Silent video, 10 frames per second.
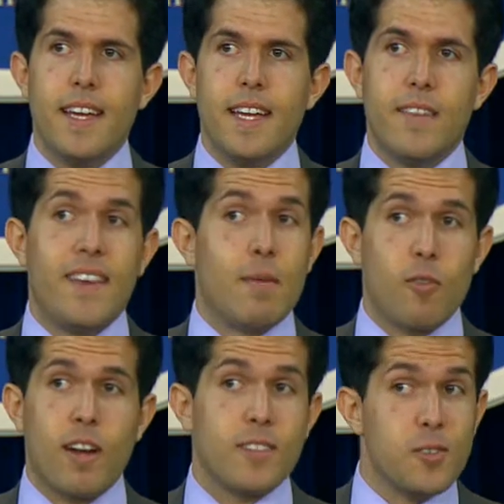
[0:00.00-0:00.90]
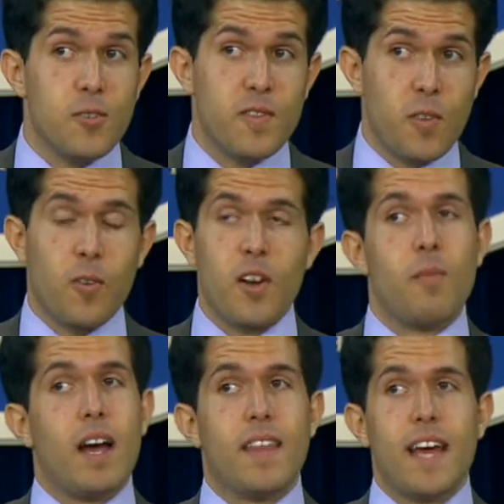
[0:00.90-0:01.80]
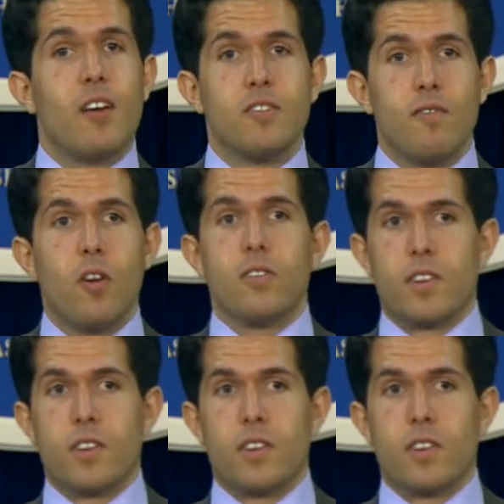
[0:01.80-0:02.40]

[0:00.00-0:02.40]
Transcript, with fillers: if Democrats lose Florida by 1,000 votes,